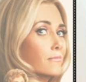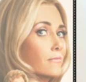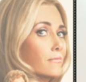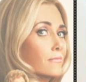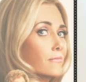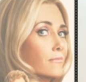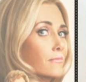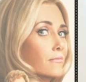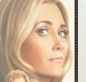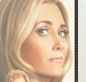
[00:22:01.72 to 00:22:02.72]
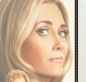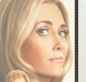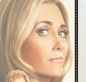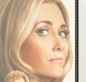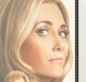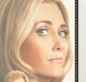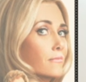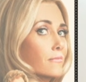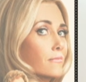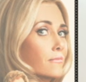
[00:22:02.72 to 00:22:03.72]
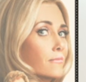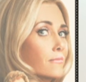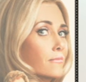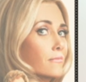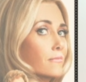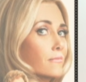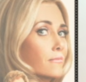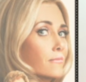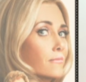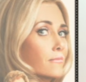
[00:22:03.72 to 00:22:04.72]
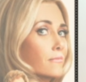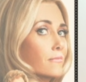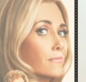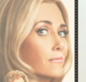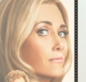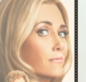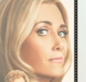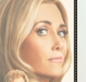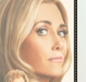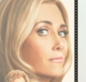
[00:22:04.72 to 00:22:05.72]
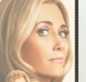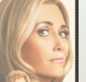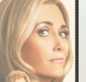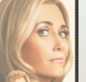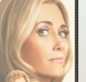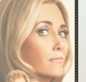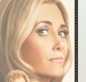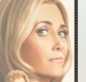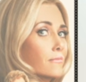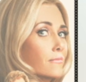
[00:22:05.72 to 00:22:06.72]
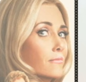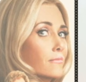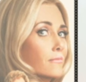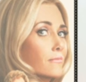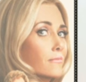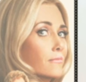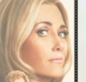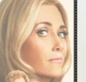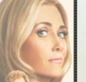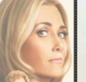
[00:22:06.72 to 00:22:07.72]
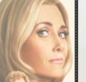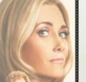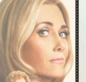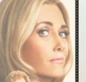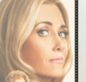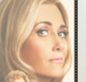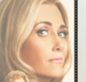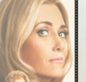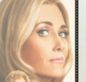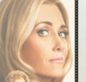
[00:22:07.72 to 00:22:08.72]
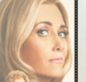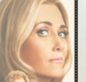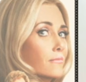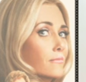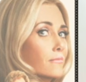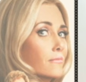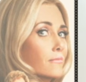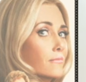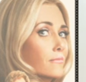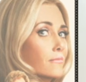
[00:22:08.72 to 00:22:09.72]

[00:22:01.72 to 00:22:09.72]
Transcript: This person isn't speaking.